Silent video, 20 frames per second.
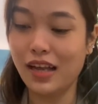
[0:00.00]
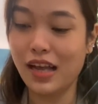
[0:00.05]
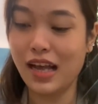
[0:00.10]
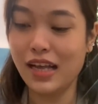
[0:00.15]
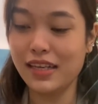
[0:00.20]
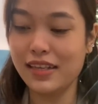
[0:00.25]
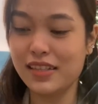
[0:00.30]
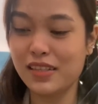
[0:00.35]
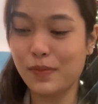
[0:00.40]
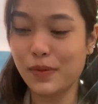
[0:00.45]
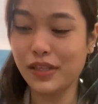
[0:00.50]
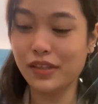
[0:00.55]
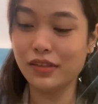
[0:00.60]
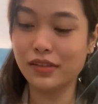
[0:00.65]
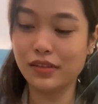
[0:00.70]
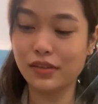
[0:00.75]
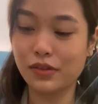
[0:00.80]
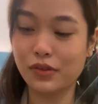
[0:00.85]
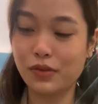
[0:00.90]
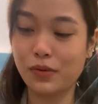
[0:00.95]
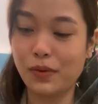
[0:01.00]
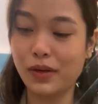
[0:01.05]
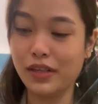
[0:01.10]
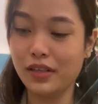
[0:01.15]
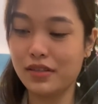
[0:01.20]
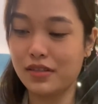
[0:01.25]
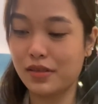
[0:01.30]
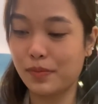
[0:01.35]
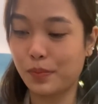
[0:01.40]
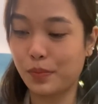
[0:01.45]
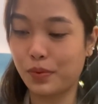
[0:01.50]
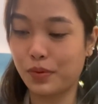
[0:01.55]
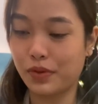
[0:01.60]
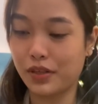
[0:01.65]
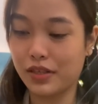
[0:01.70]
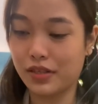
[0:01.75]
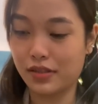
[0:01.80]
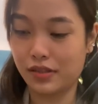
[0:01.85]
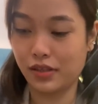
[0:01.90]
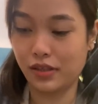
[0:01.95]
And it's been quite
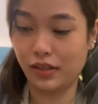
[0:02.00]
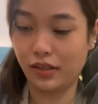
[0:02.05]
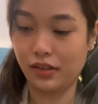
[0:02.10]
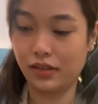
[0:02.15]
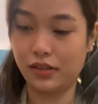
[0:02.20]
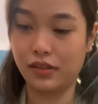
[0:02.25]
depressing.